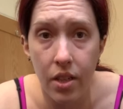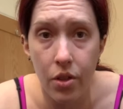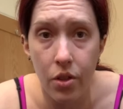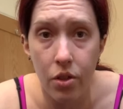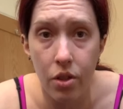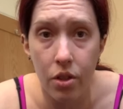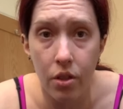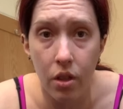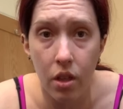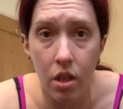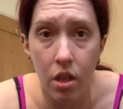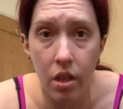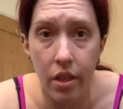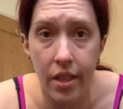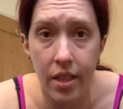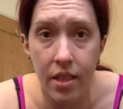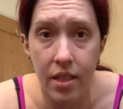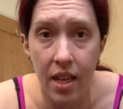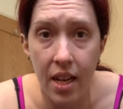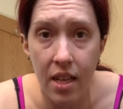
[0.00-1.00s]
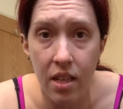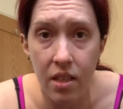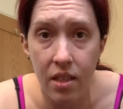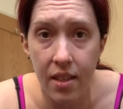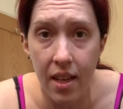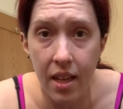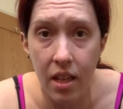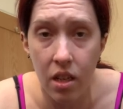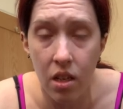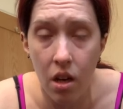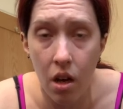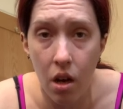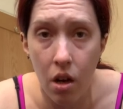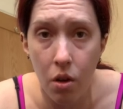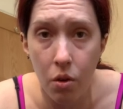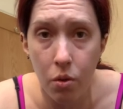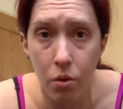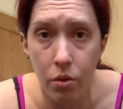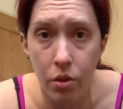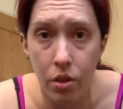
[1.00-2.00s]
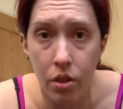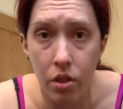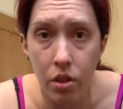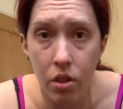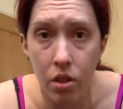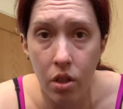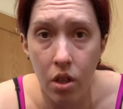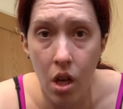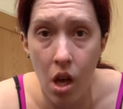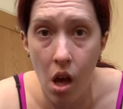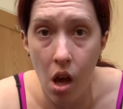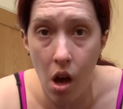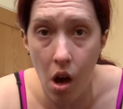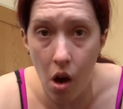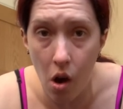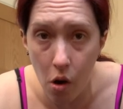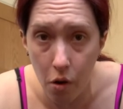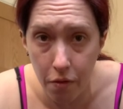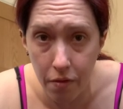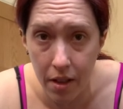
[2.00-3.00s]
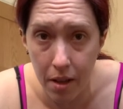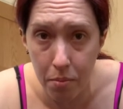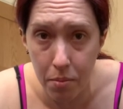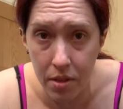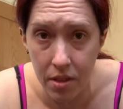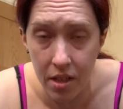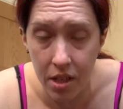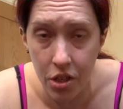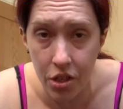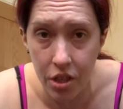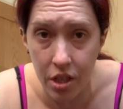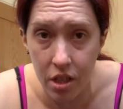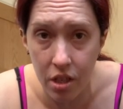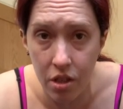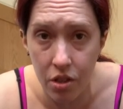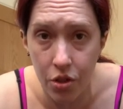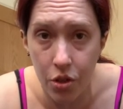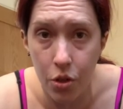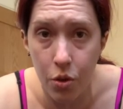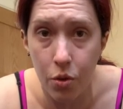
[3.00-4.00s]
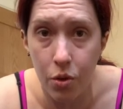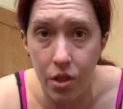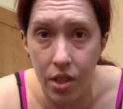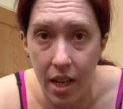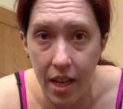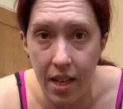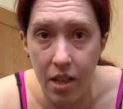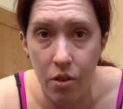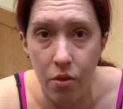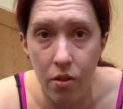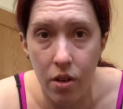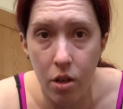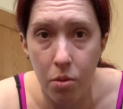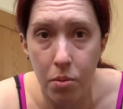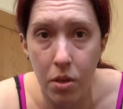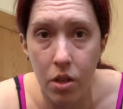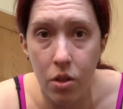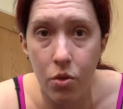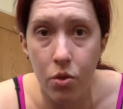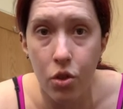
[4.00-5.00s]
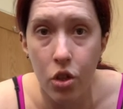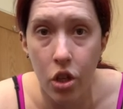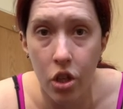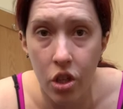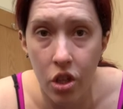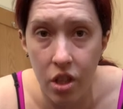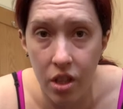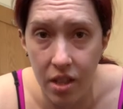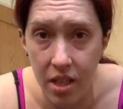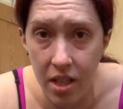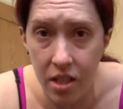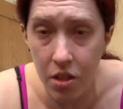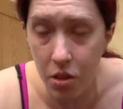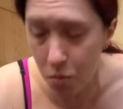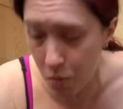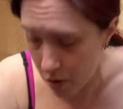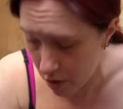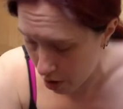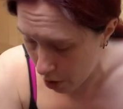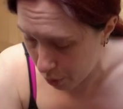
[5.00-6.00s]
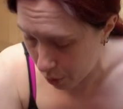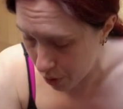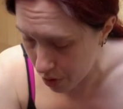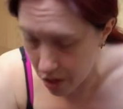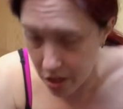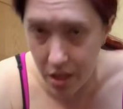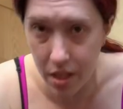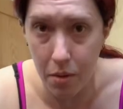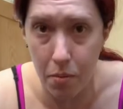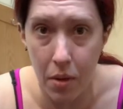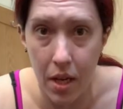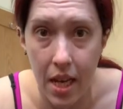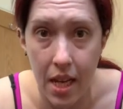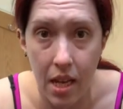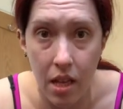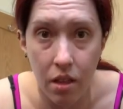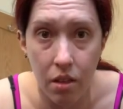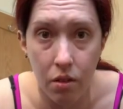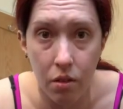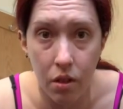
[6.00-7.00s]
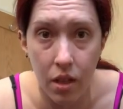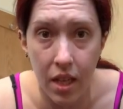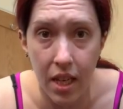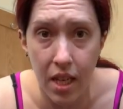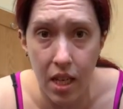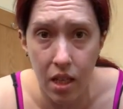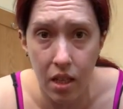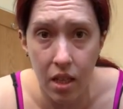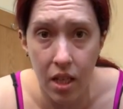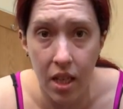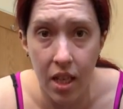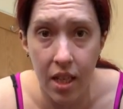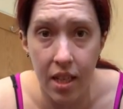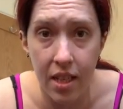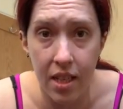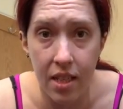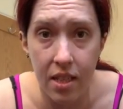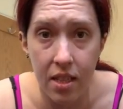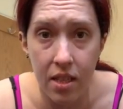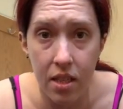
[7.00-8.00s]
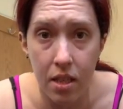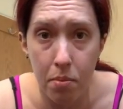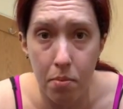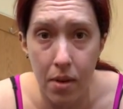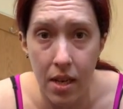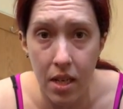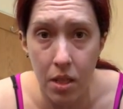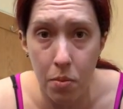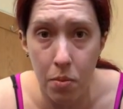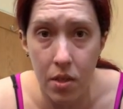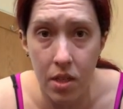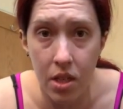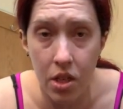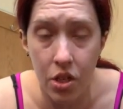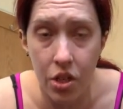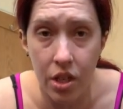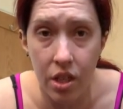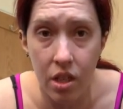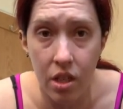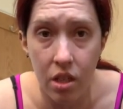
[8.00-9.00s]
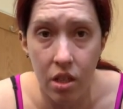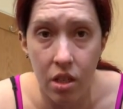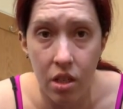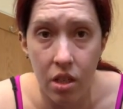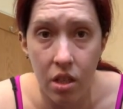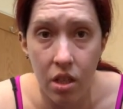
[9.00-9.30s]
so you're just doing a nice 10 second hold of that position. So you're telling your elbows, this is where I want you to be. Okay, this is the best position,